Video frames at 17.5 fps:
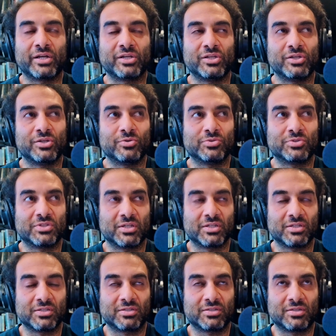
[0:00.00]

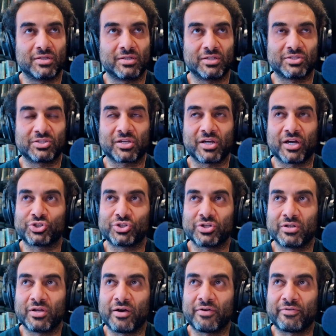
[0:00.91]
uses the
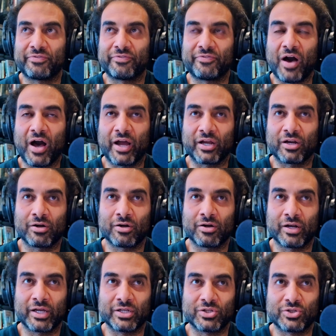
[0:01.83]
discussion of
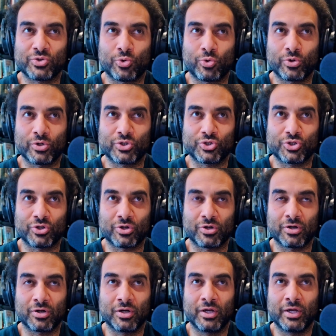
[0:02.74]
fire and
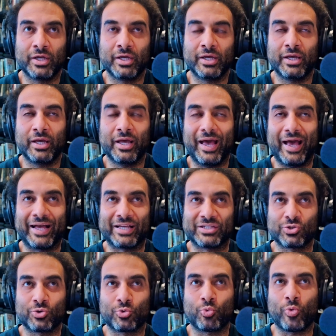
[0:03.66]
torture
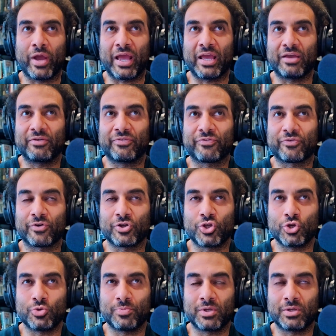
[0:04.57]
as a way for
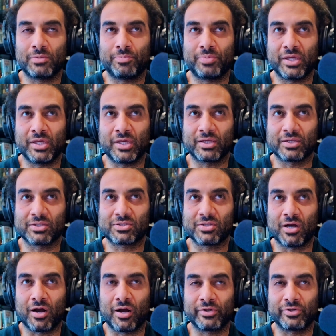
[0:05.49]
human beings
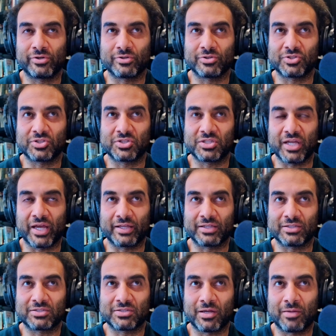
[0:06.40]
to
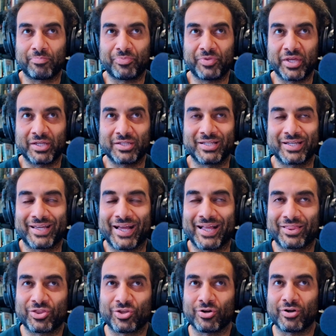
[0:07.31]
understand something, to
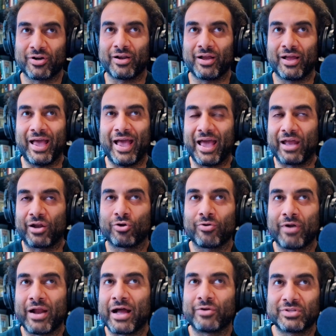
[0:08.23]
get their head
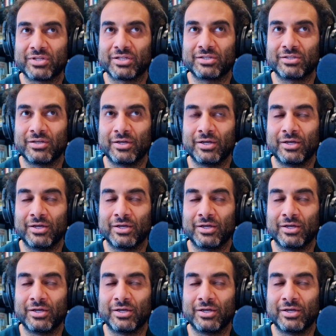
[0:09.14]
around it,